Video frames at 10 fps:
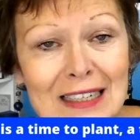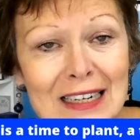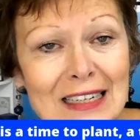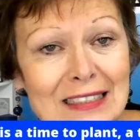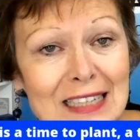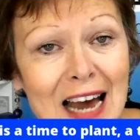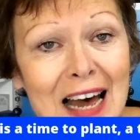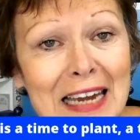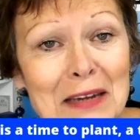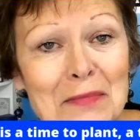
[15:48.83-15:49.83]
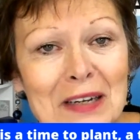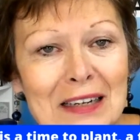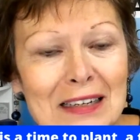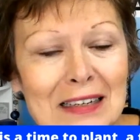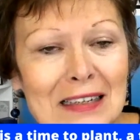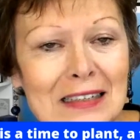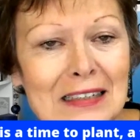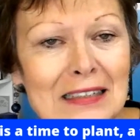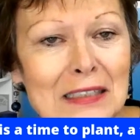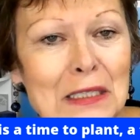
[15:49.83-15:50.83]
a time
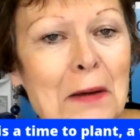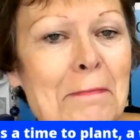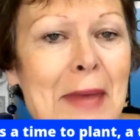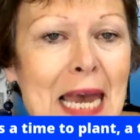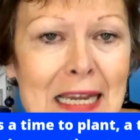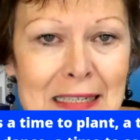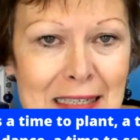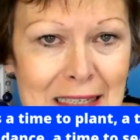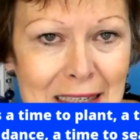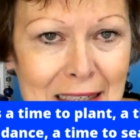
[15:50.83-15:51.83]
to mend.